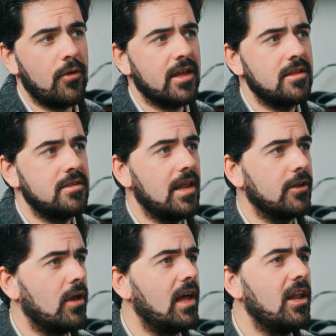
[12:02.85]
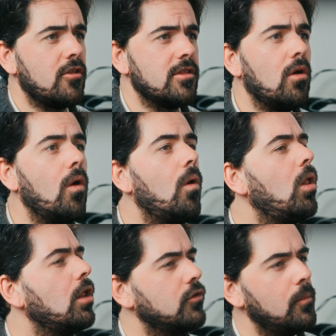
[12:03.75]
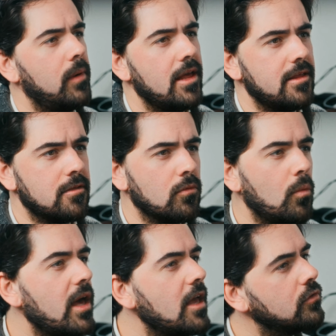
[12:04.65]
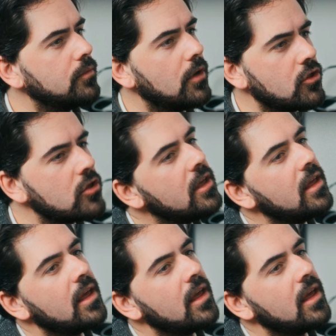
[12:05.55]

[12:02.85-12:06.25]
now you can see like the halation is all over the place. It's way too much.